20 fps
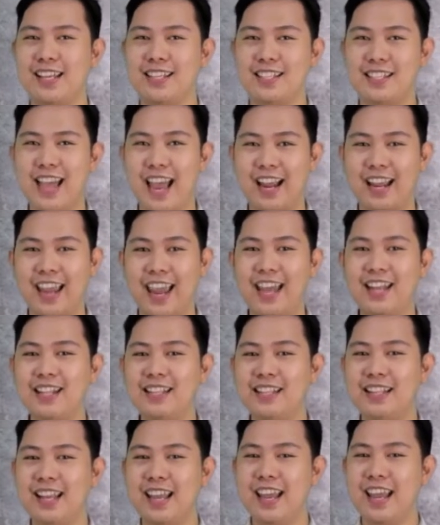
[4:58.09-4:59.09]
Second
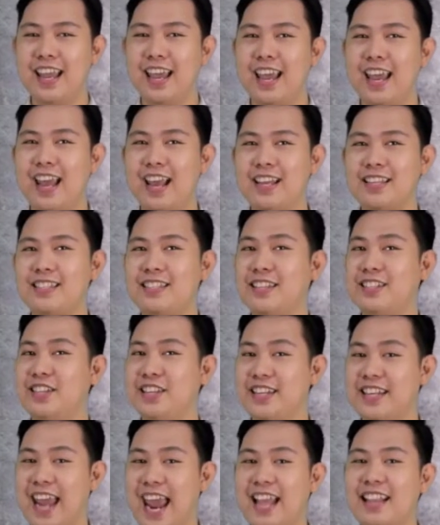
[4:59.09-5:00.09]
is the
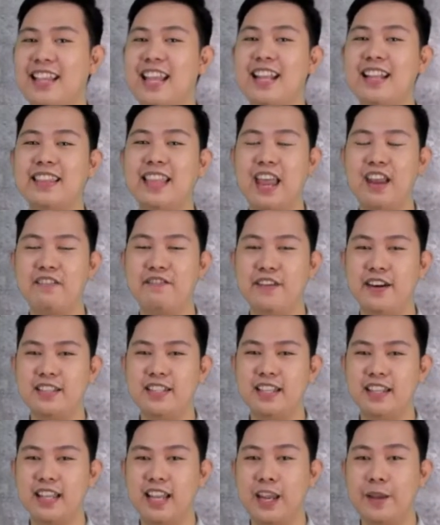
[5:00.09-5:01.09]
genetic
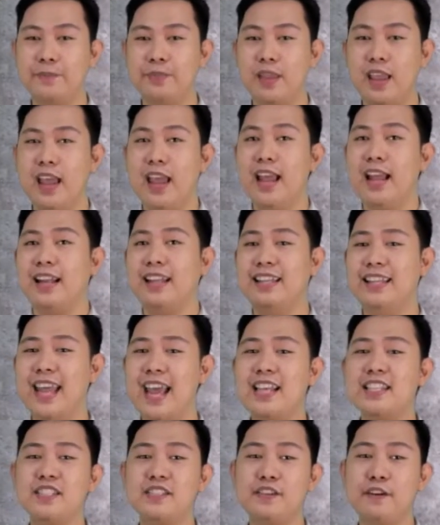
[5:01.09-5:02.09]
diversity,
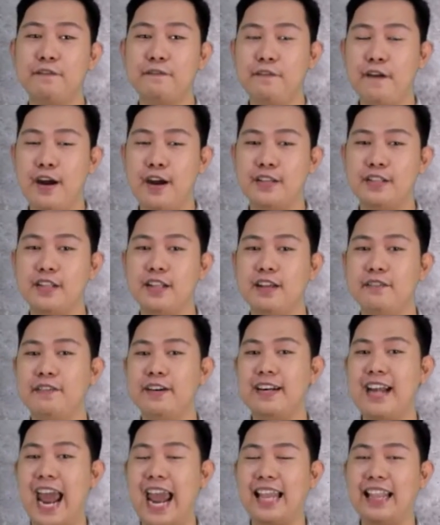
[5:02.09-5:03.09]
this refers to the
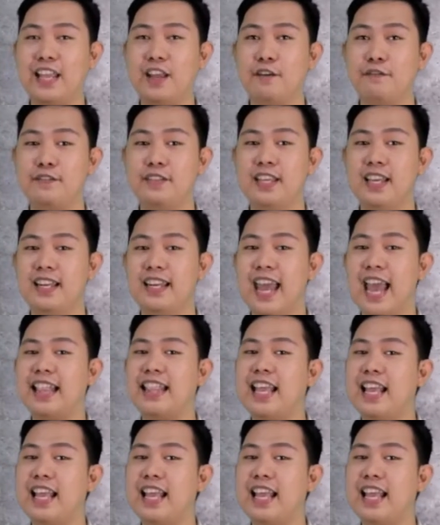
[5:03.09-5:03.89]
variety of genetic